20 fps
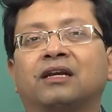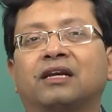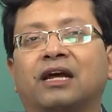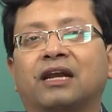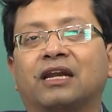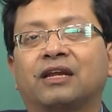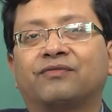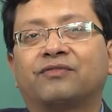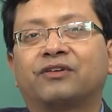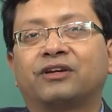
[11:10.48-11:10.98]

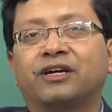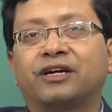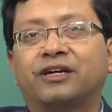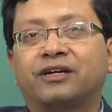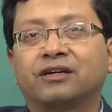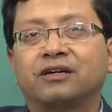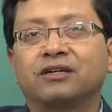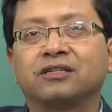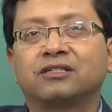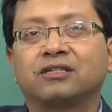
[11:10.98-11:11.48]
that if the
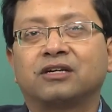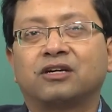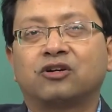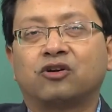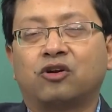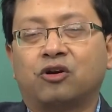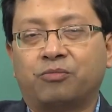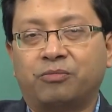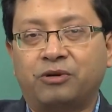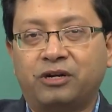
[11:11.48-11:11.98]
returns are
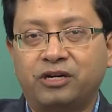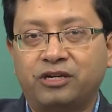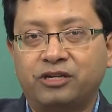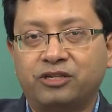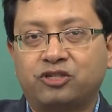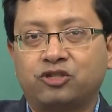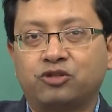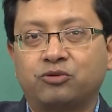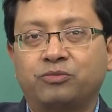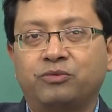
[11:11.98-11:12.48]
normally
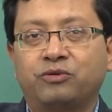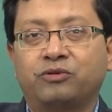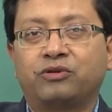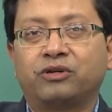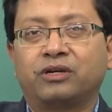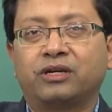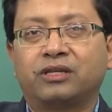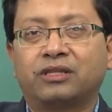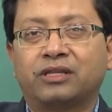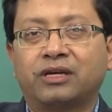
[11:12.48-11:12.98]

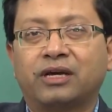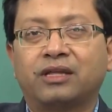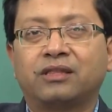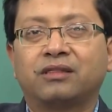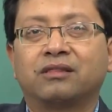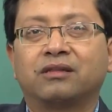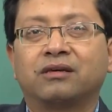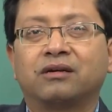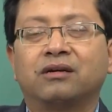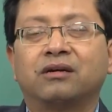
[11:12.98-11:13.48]
distributed,
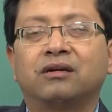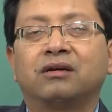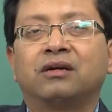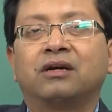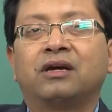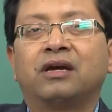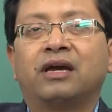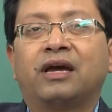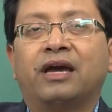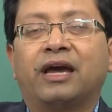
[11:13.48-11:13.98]
then the
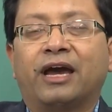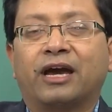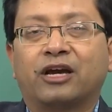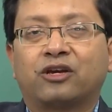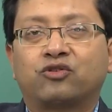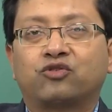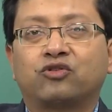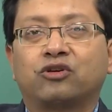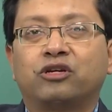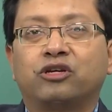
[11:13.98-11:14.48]

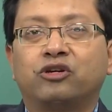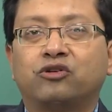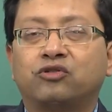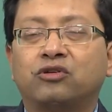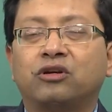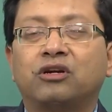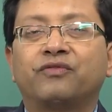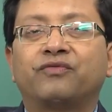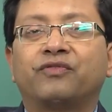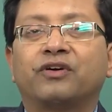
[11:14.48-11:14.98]
actual
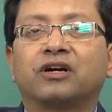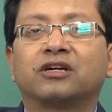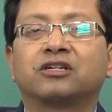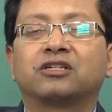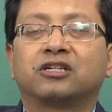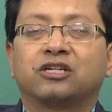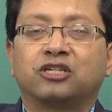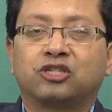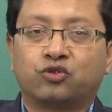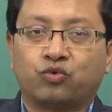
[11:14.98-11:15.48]
utility
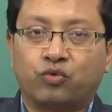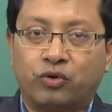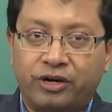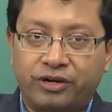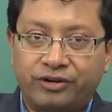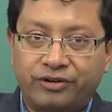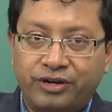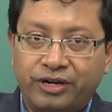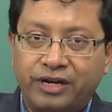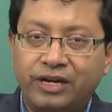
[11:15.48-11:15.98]
function is
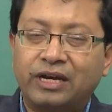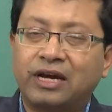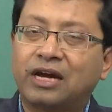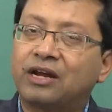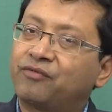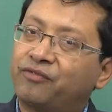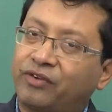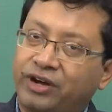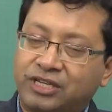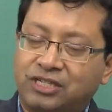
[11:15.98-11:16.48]
quadratic
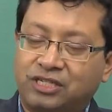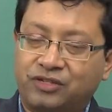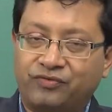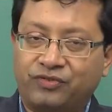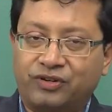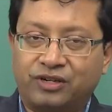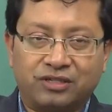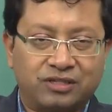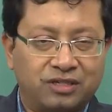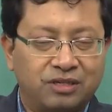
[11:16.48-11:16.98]
and vice
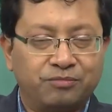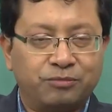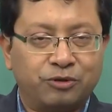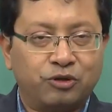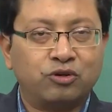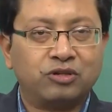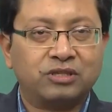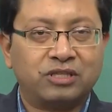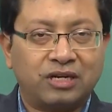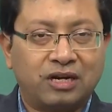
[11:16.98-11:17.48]
versa,
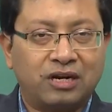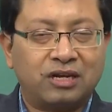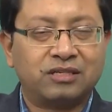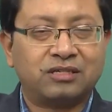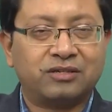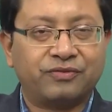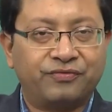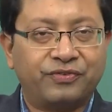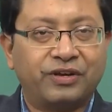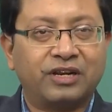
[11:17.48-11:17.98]
because there are
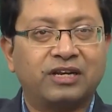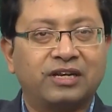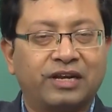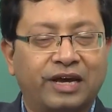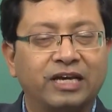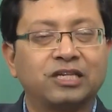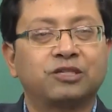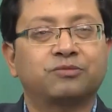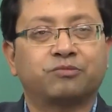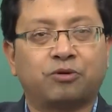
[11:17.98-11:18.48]
some very
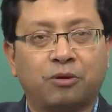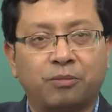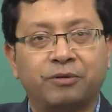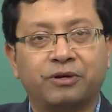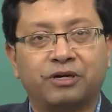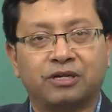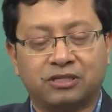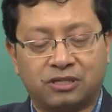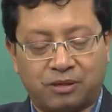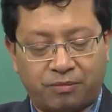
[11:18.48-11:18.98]
nice
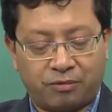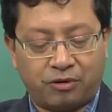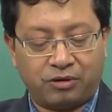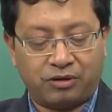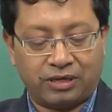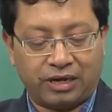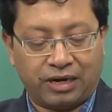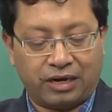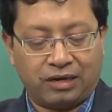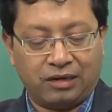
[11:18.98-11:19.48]
properties
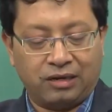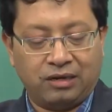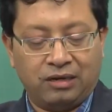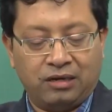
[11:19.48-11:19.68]
about that.